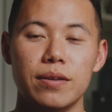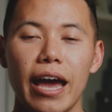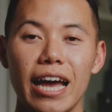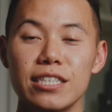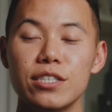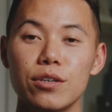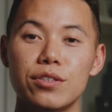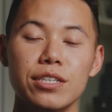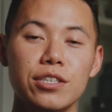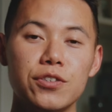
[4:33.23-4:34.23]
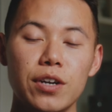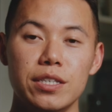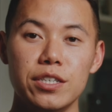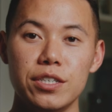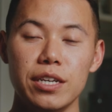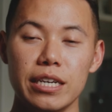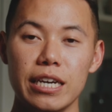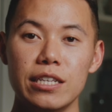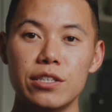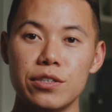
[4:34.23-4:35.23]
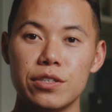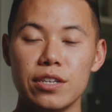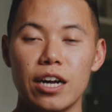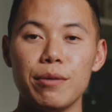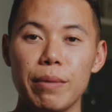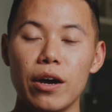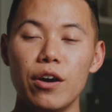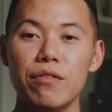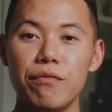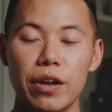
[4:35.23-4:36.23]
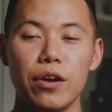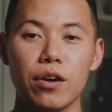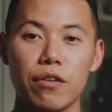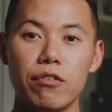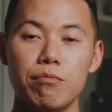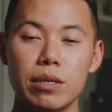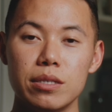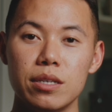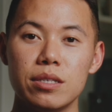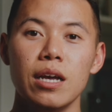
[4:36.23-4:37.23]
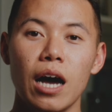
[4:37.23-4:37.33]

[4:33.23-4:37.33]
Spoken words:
And so since transitioning into starting my own videography business,